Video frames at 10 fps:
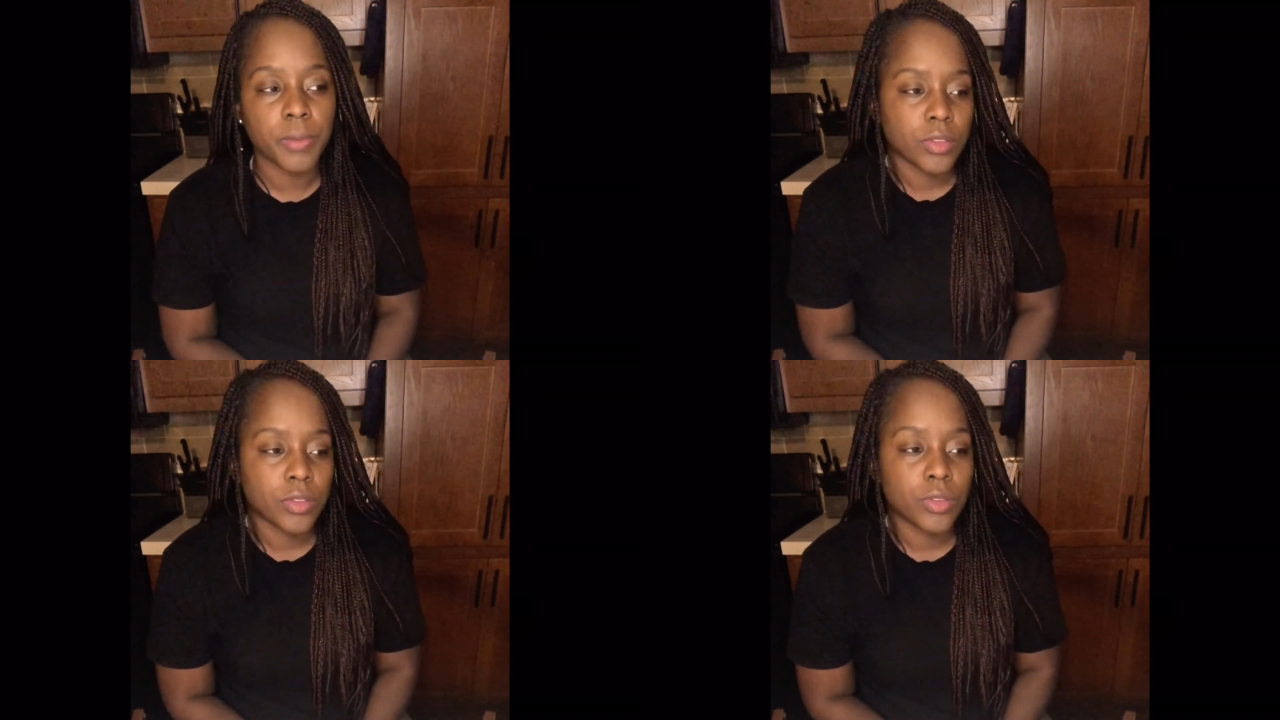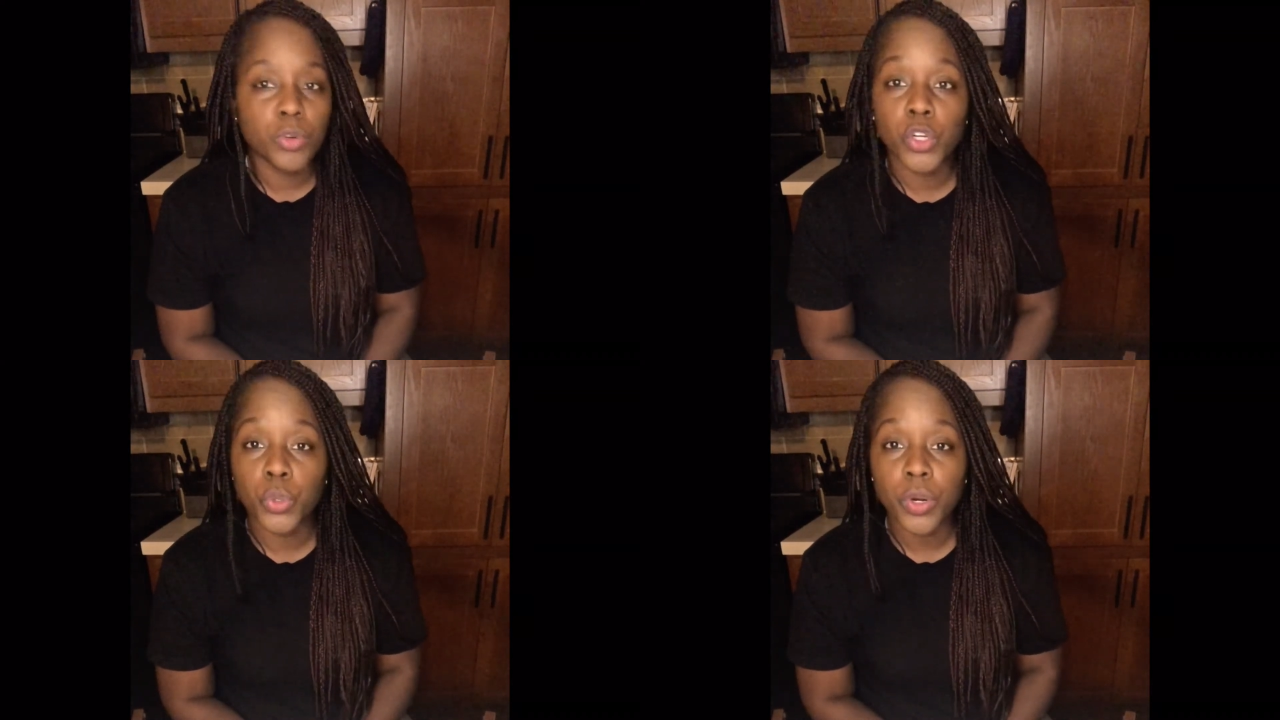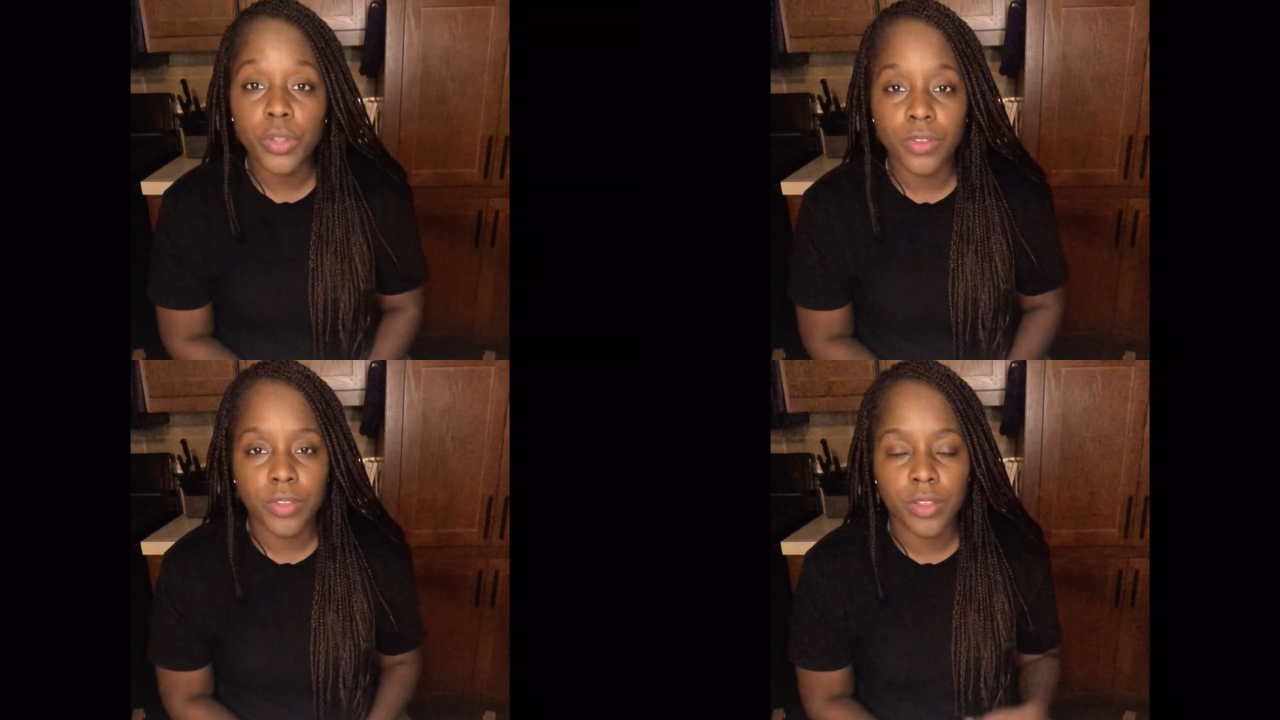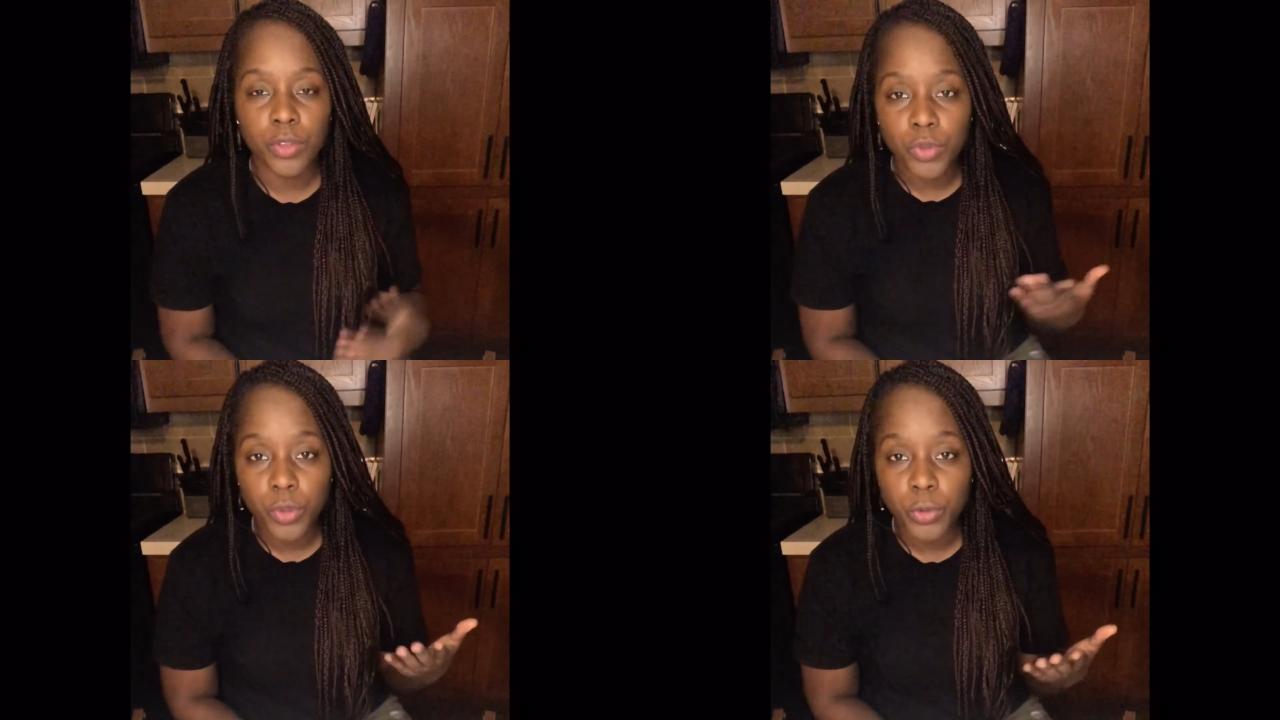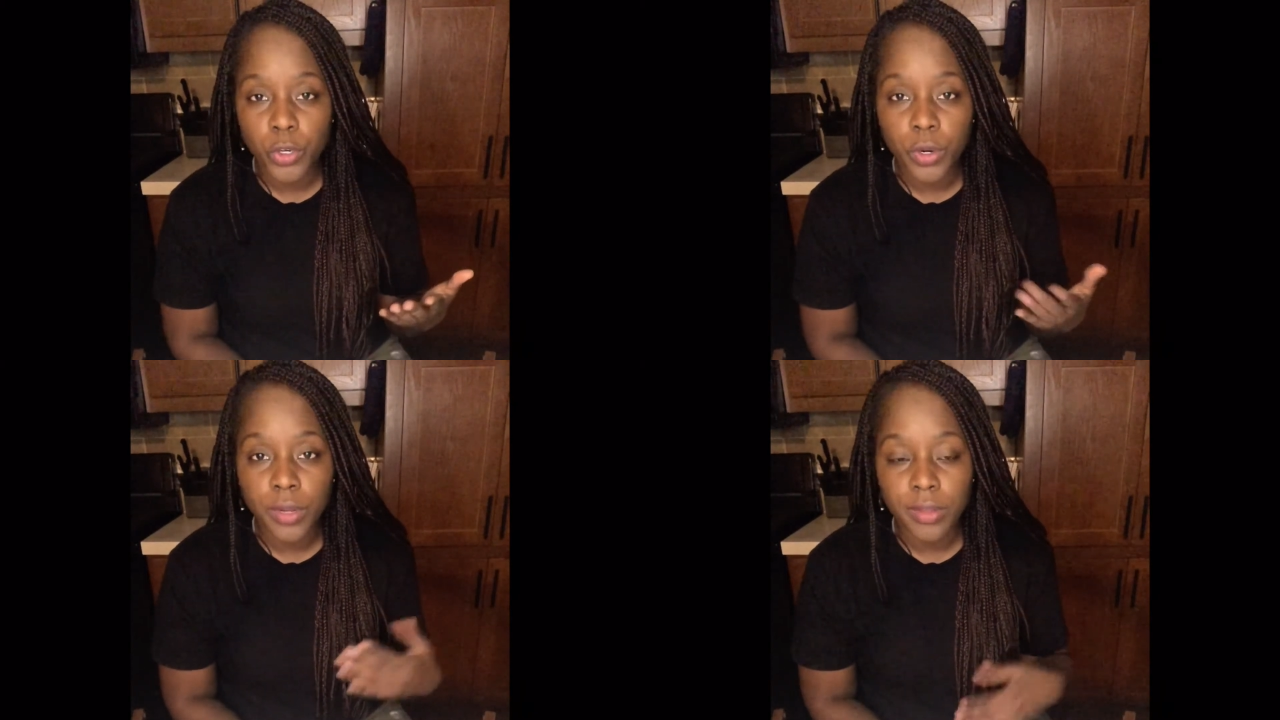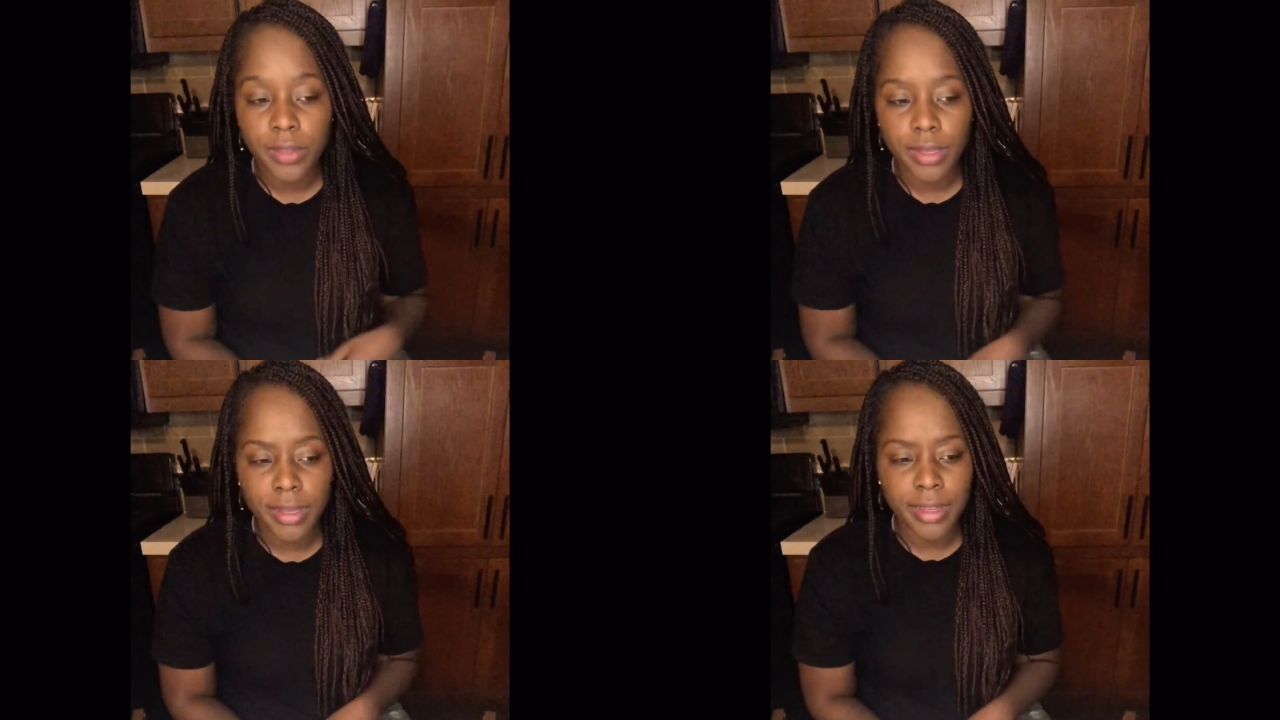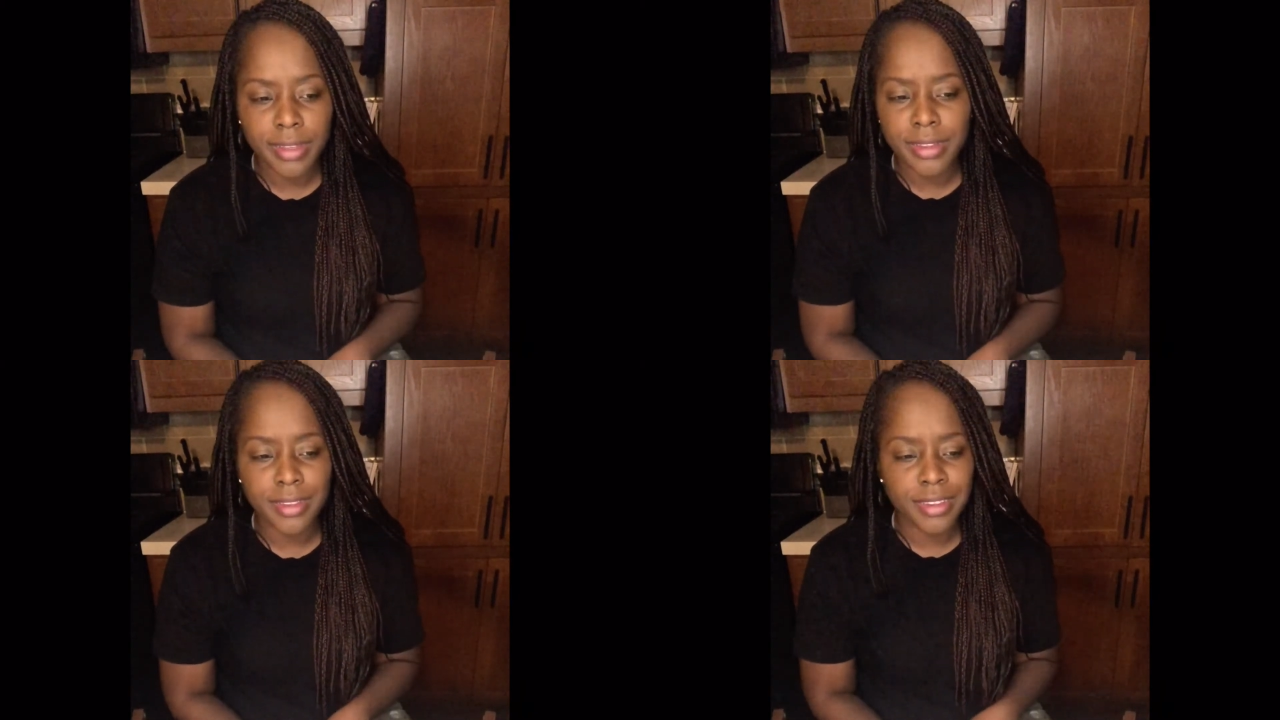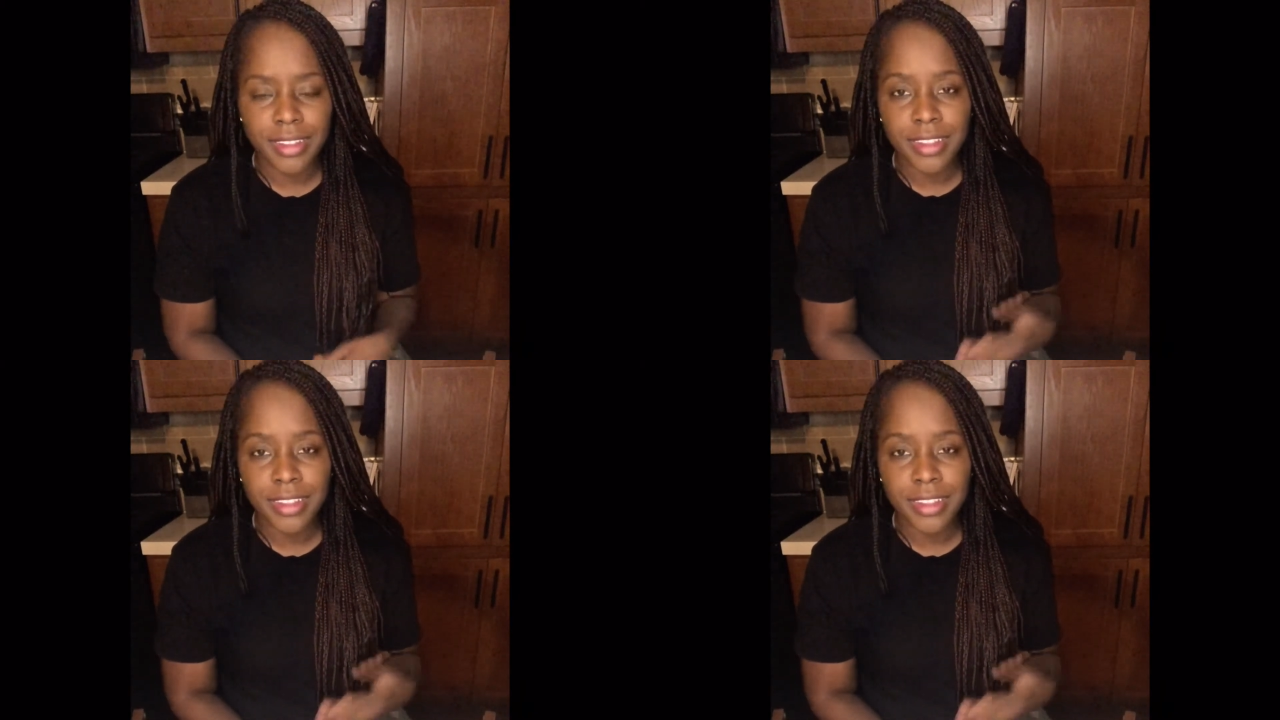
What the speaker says: do shorts, YouTube shorts, and